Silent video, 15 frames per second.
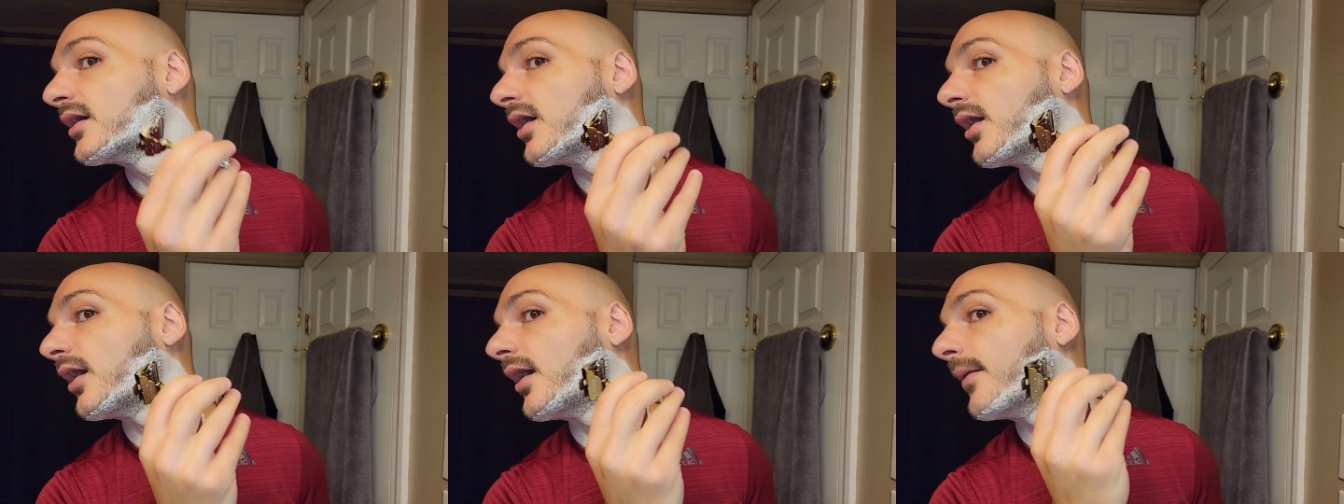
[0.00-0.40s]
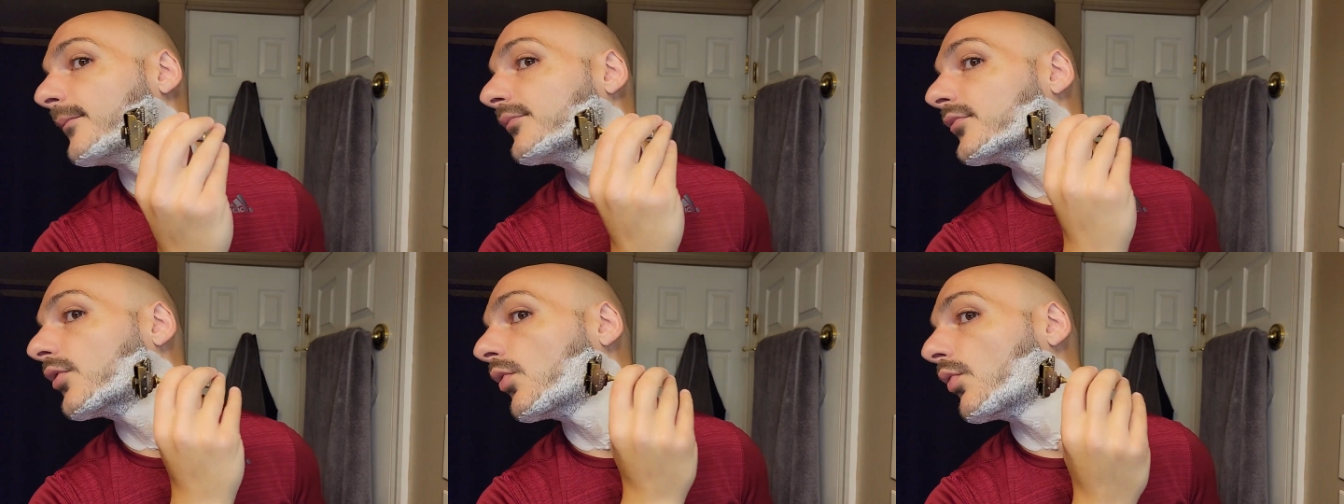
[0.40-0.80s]

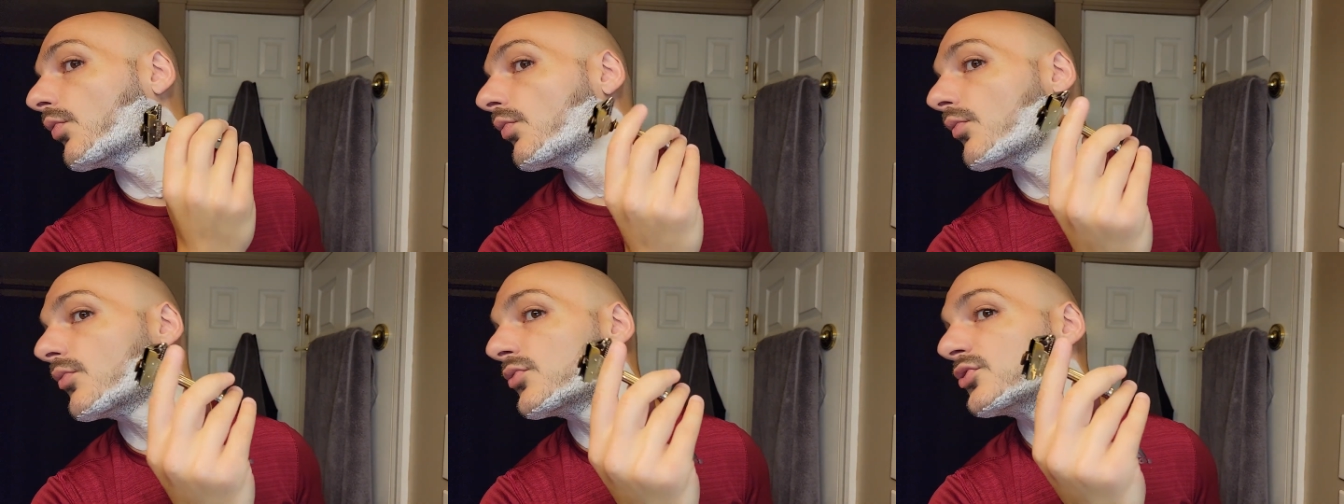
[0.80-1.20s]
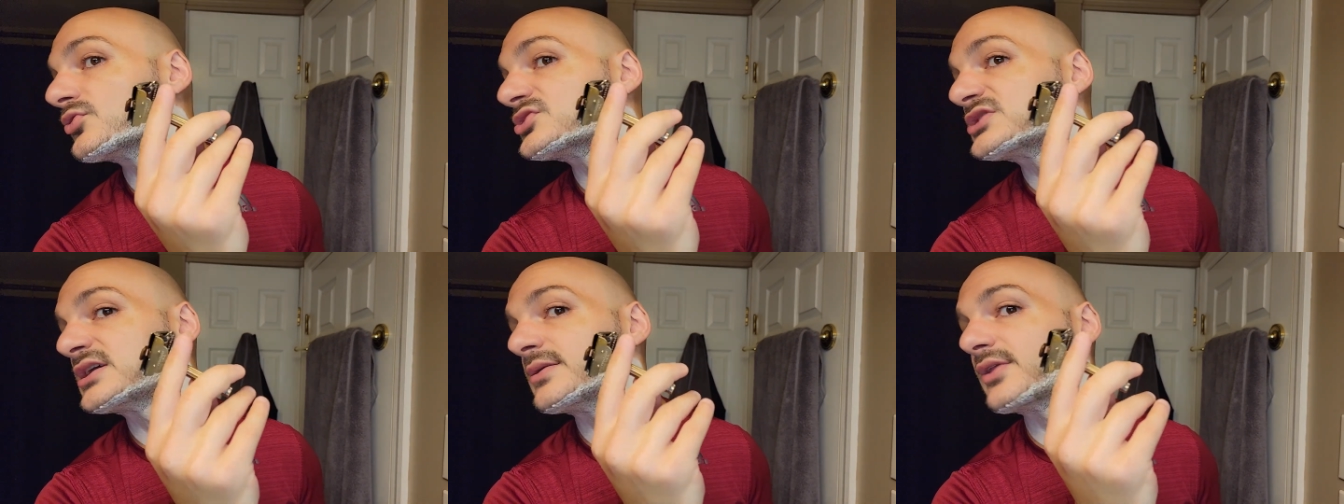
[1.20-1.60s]
Um, you'll
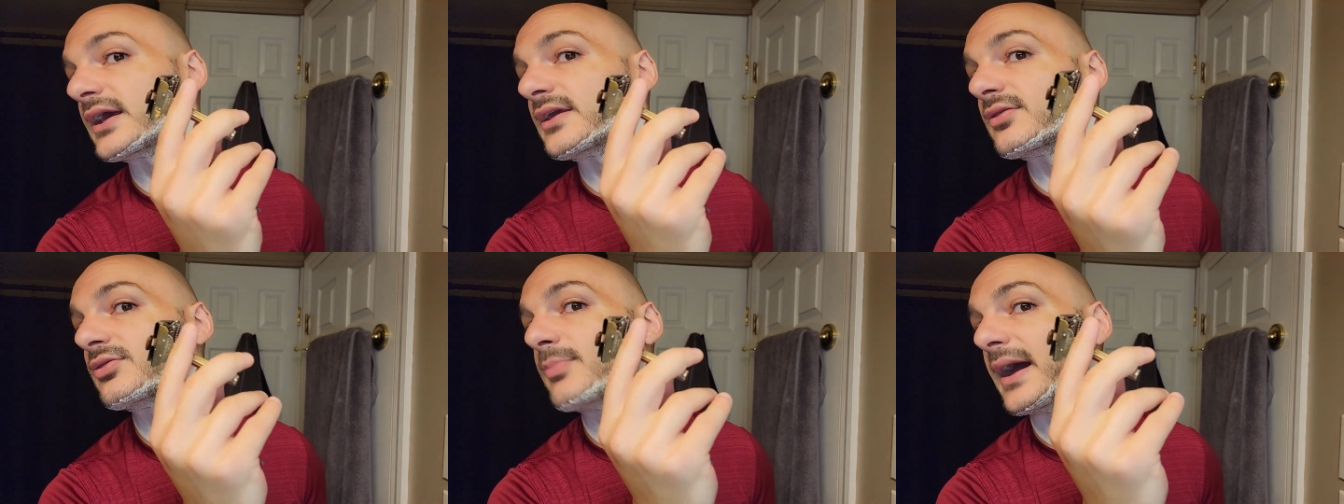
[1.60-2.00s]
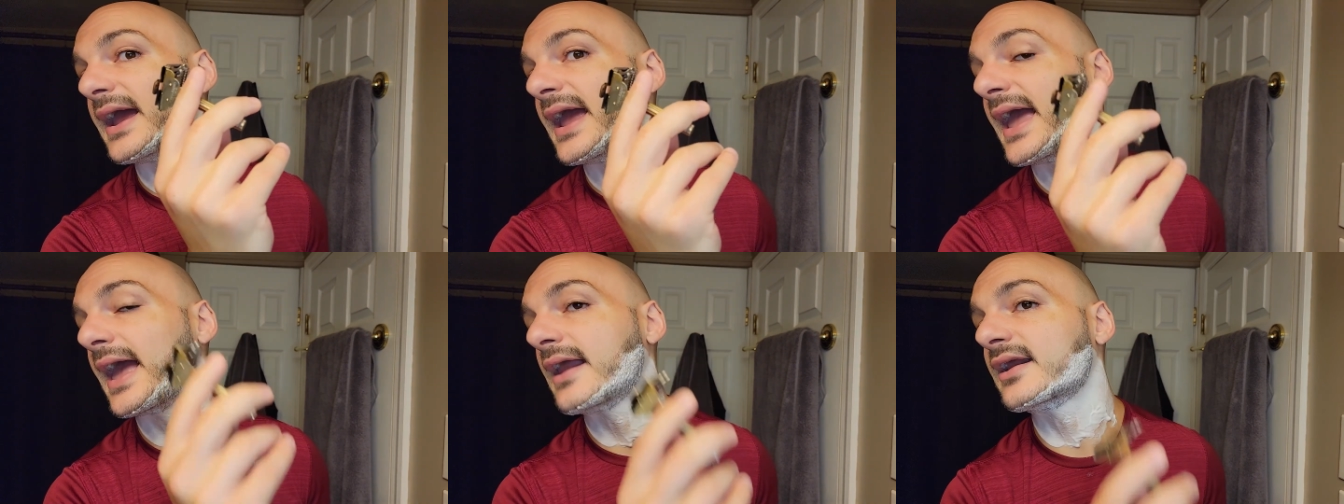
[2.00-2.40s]
see like my
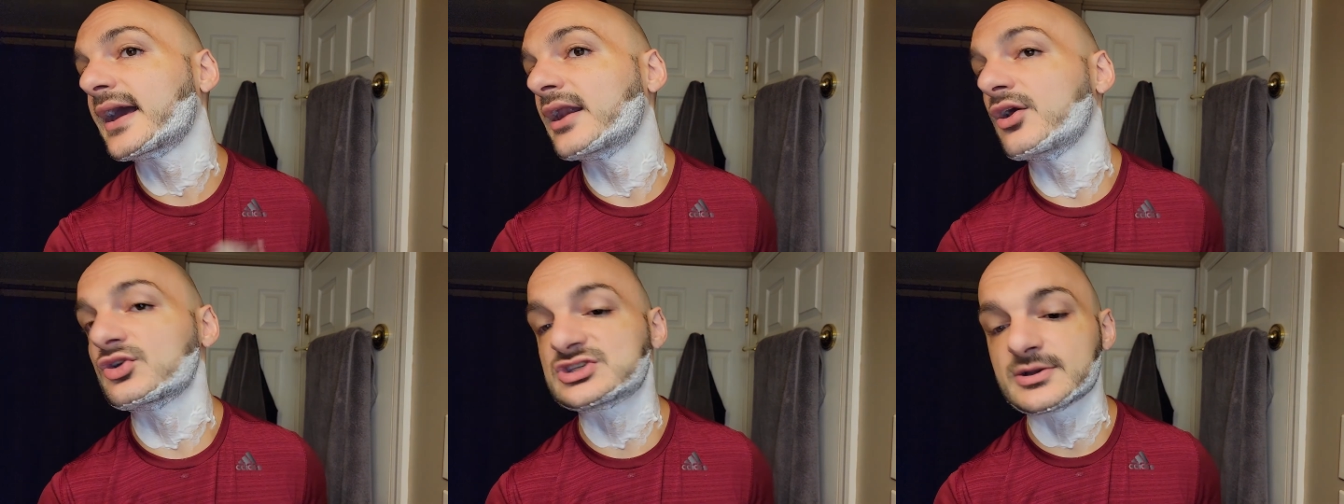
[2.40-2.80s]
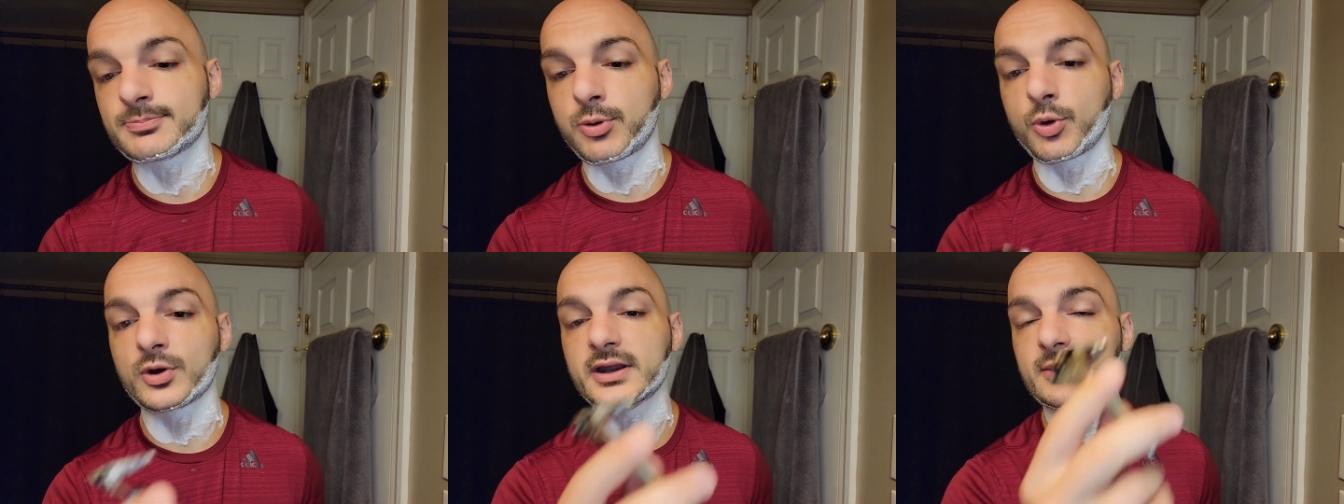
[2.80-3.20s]
hand kind of
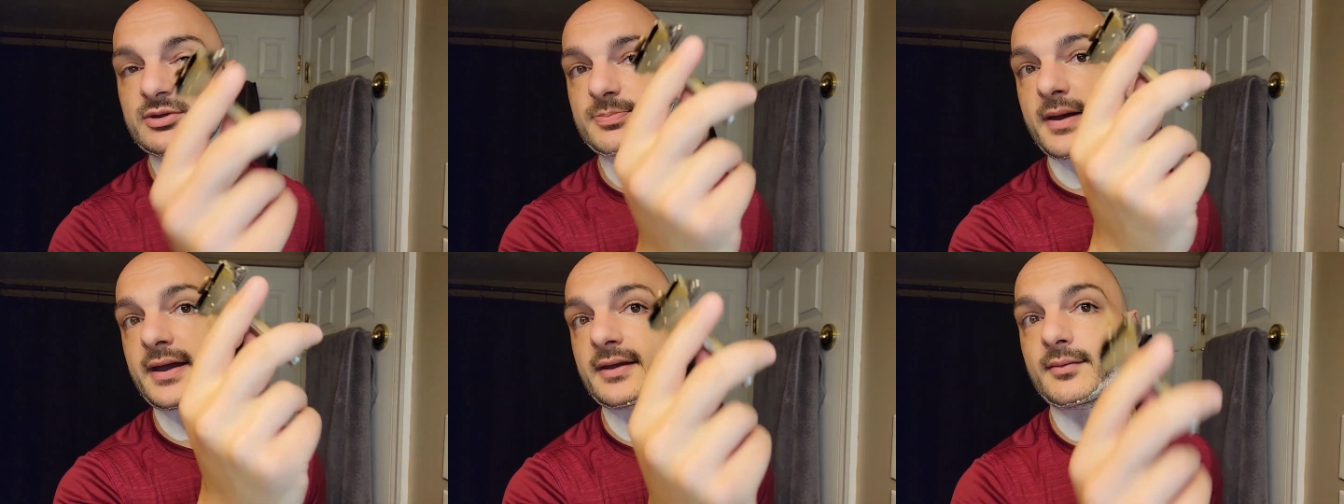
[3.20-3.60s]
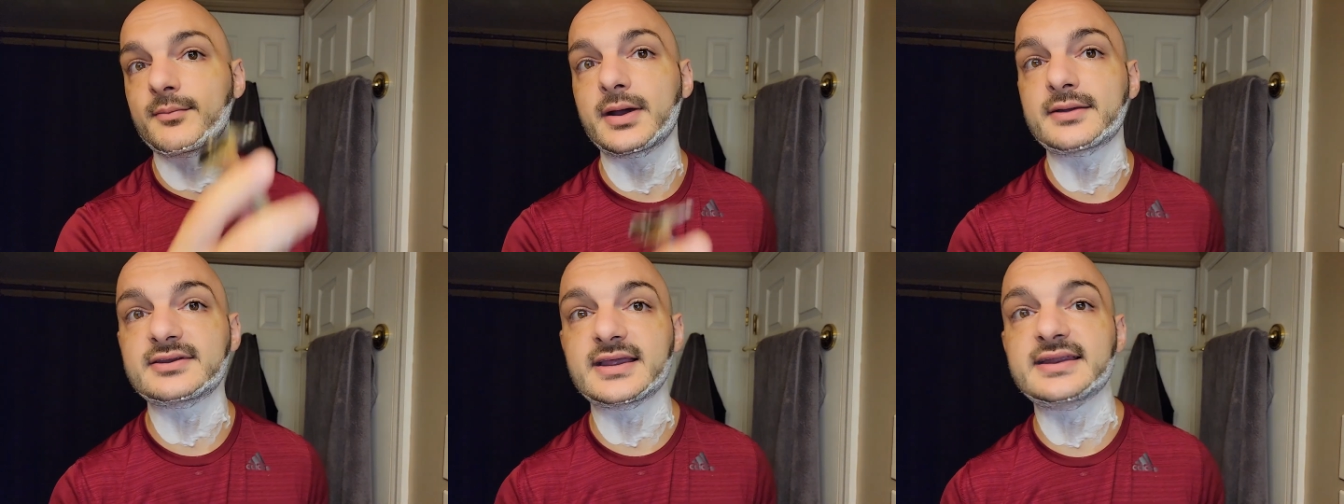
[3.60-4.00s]
supporting with my,
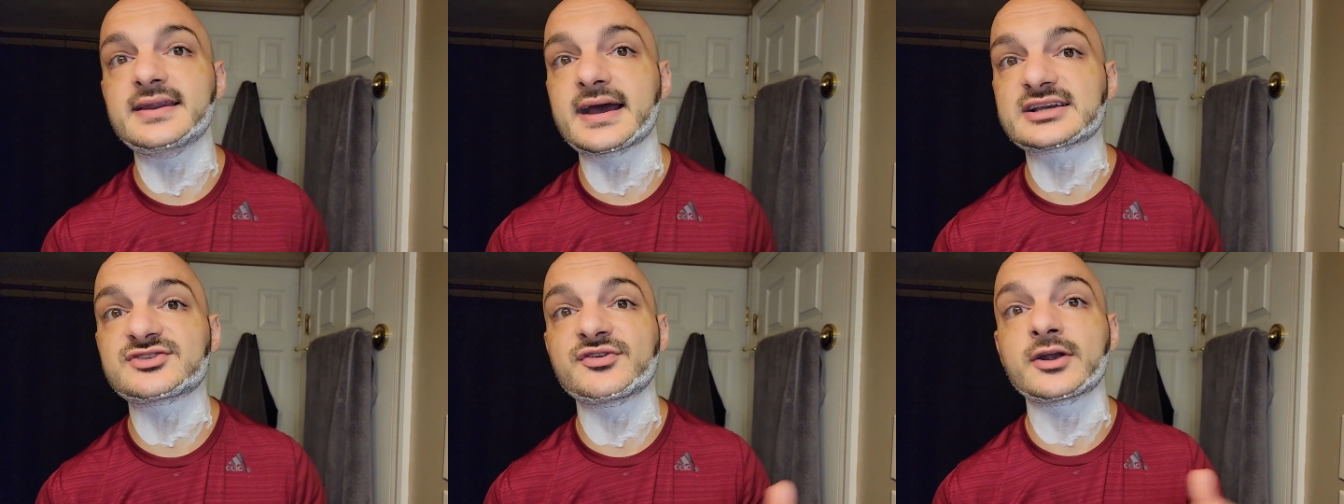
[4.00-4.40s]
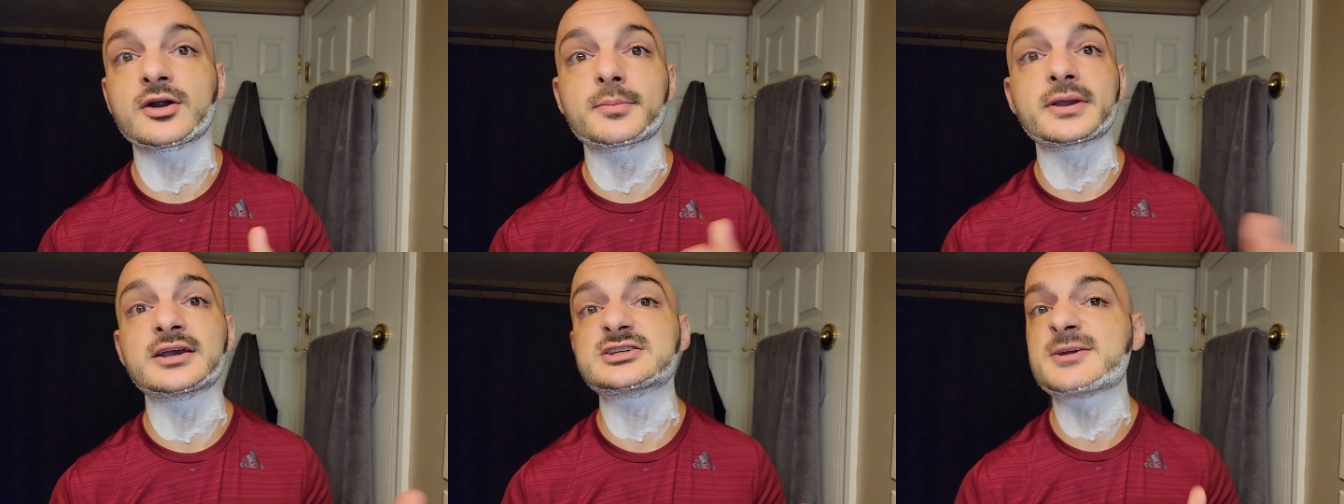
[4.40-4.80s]
my index finger
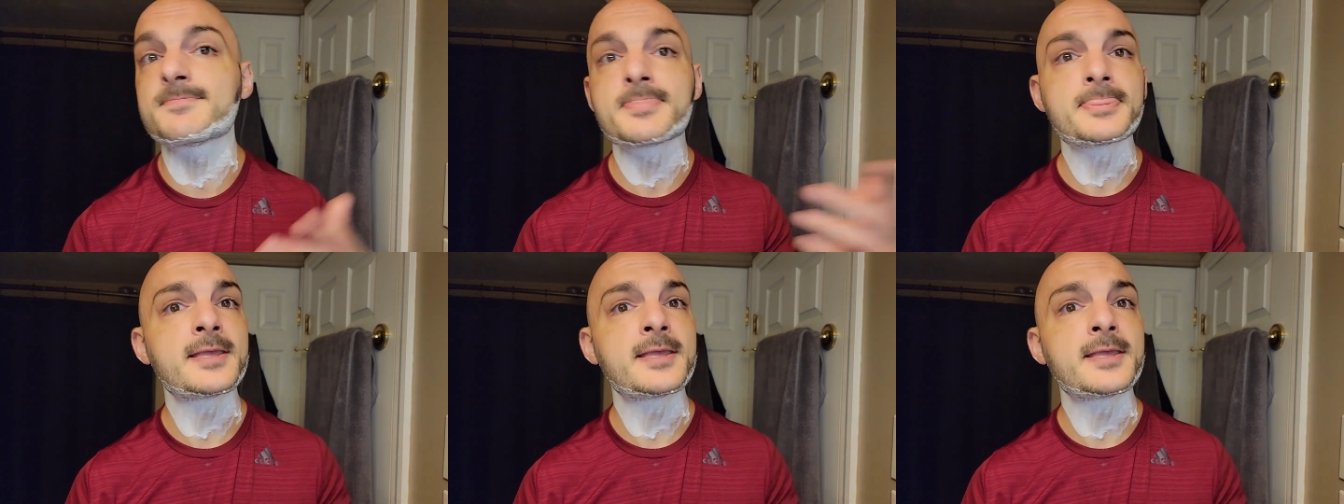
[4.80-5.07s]
because